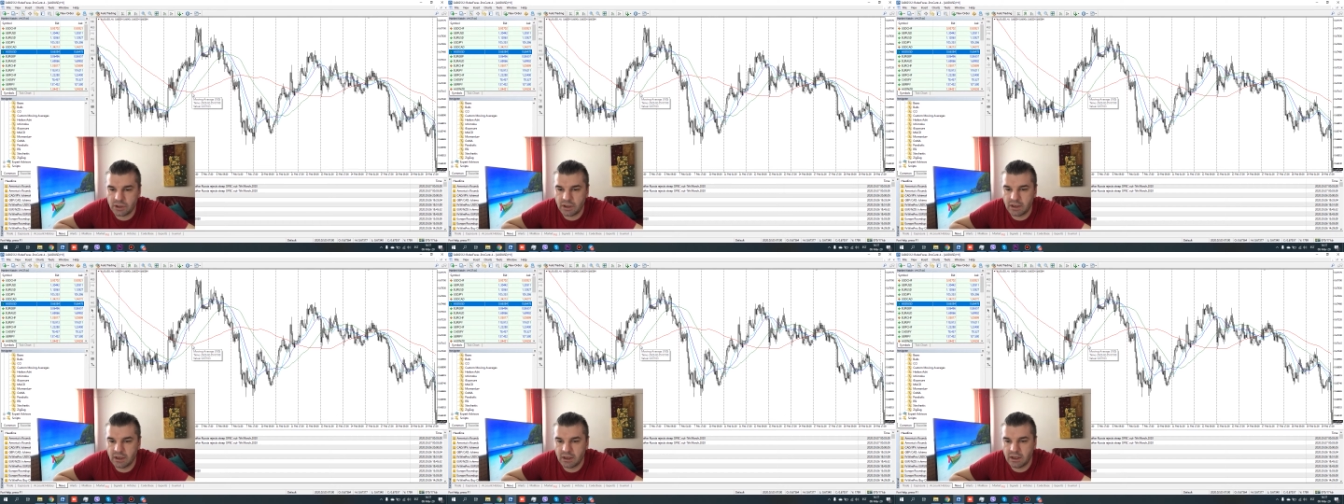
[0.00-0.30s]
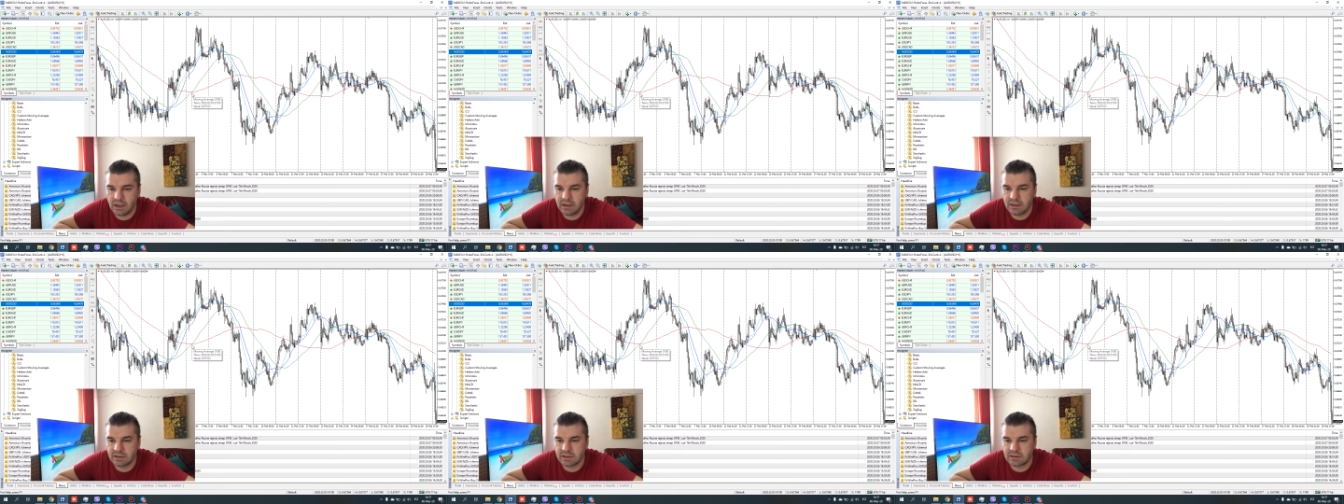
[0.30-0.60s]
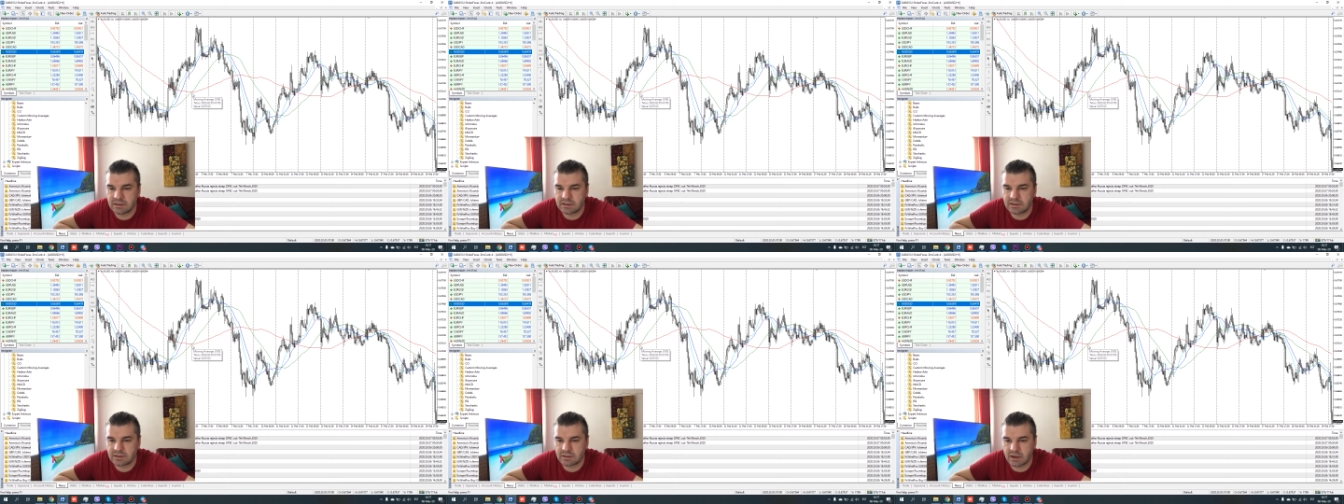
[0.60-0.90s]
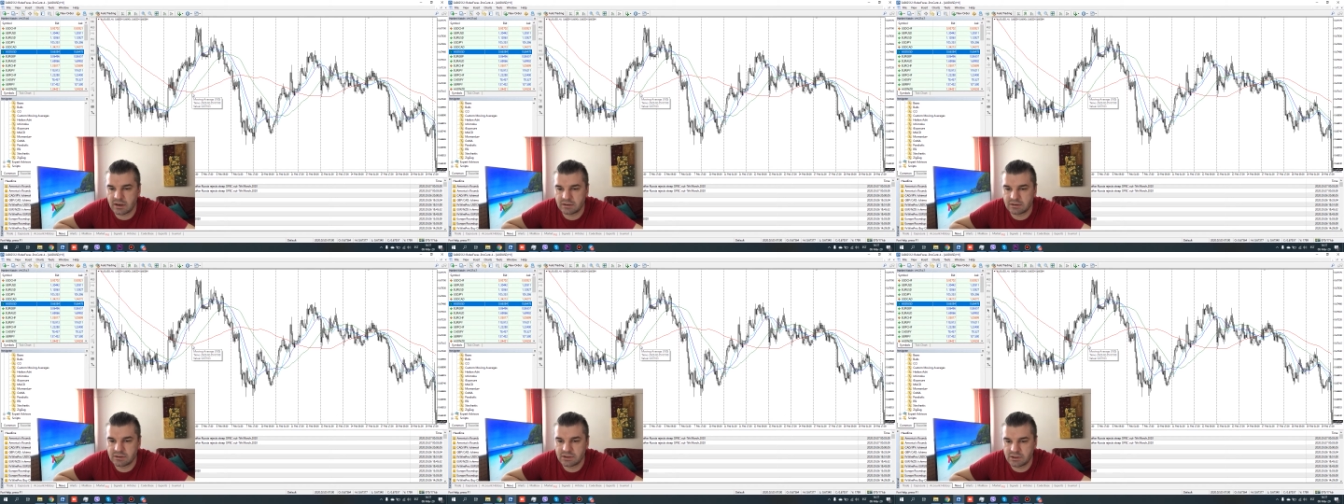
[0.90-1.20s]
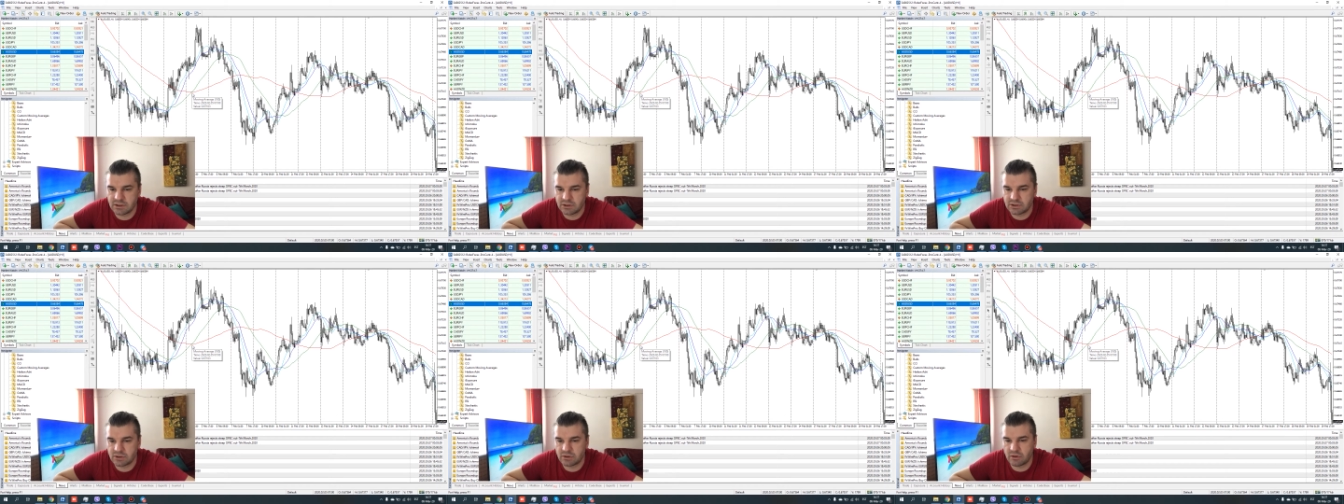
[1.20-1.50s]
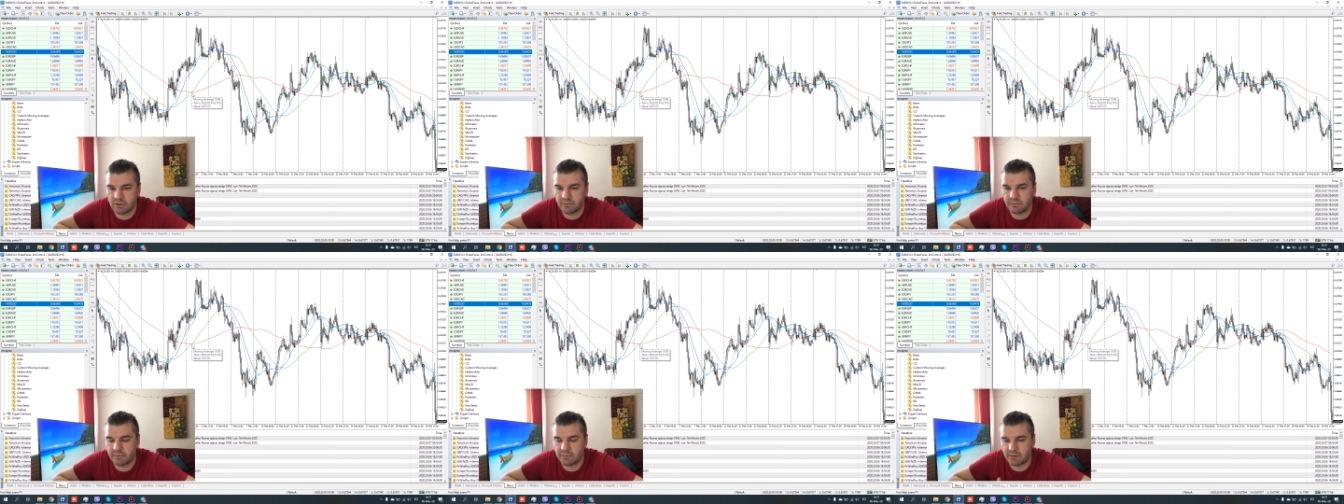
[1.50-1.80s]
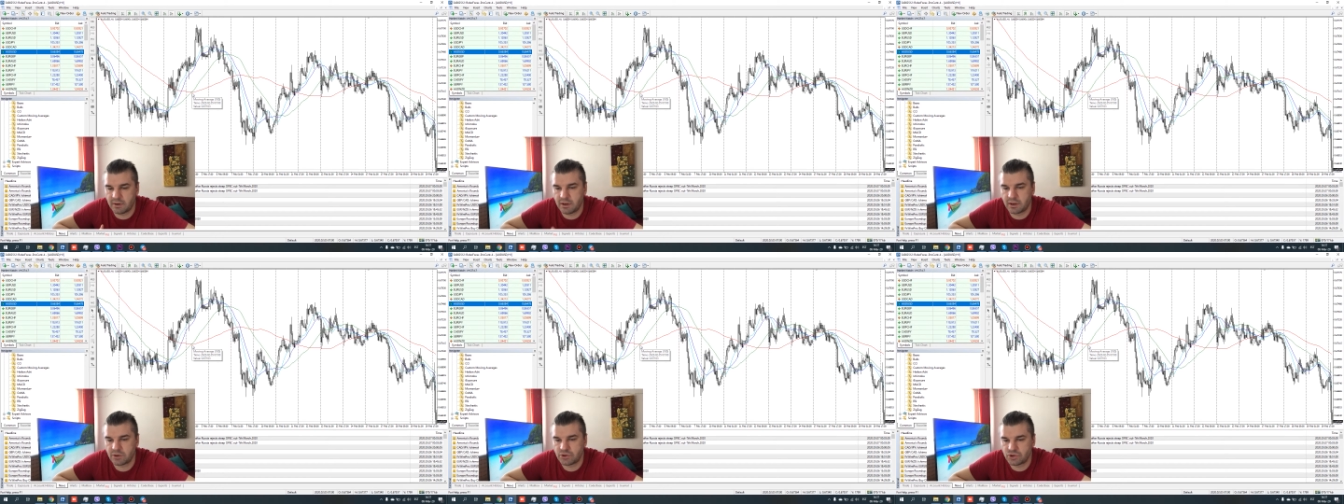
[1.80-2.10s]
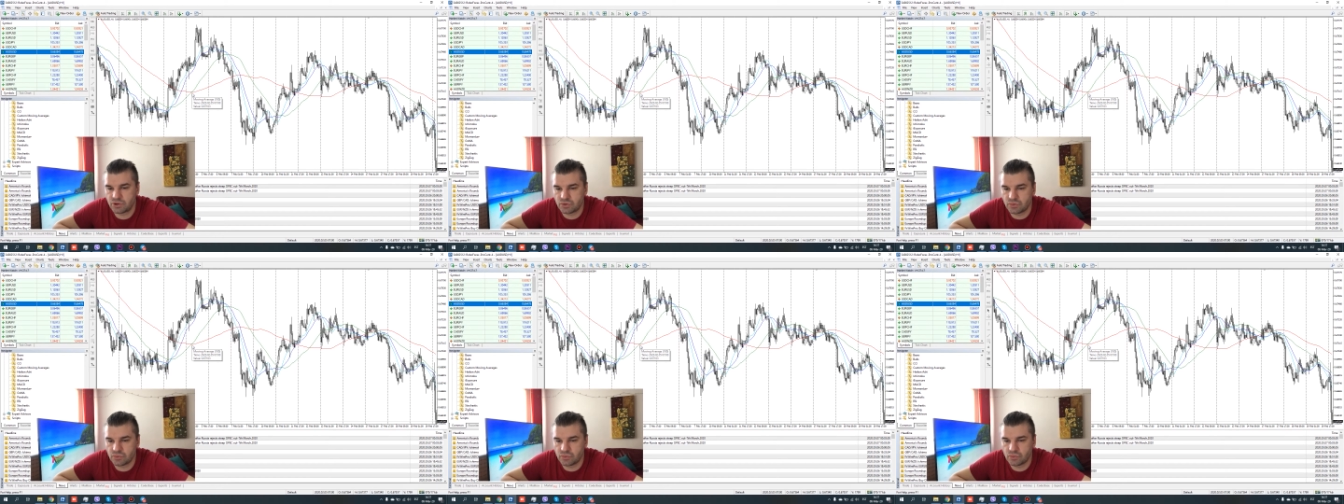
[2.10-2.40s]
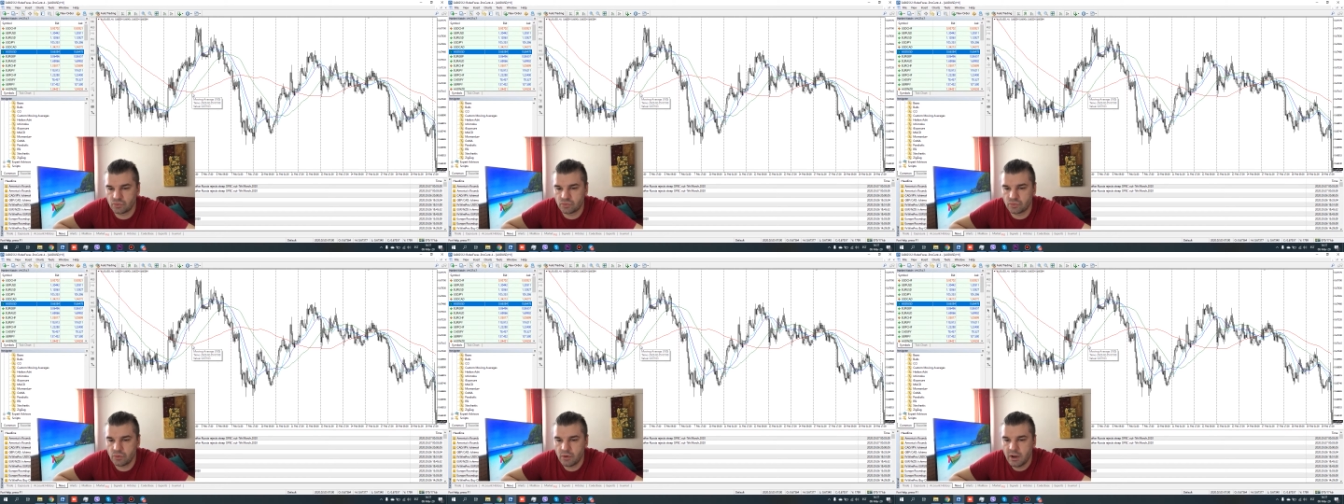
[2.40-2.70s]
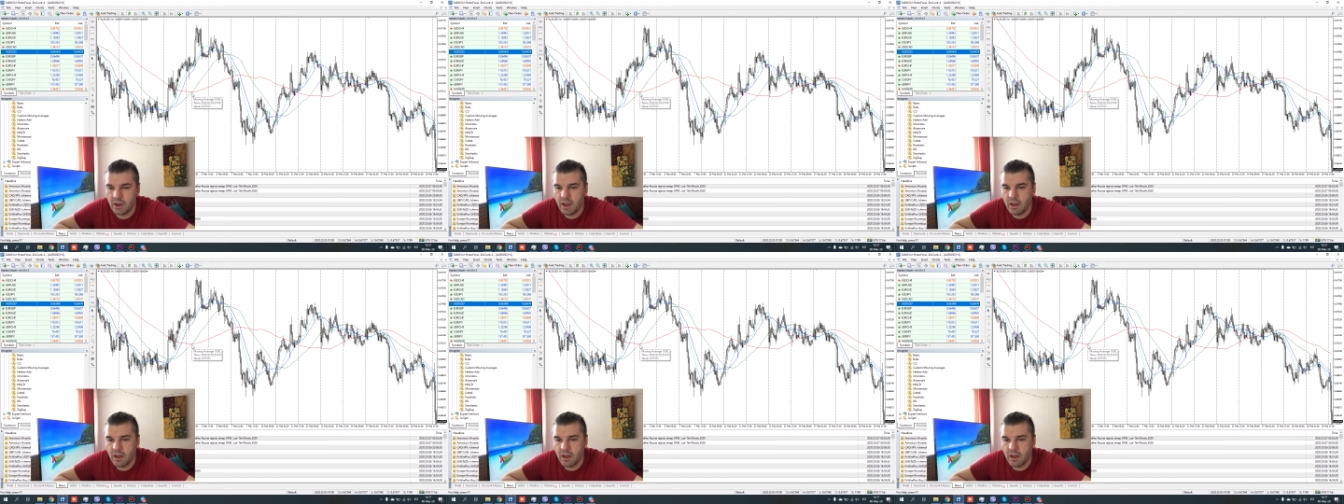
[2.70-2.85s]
It consists of 2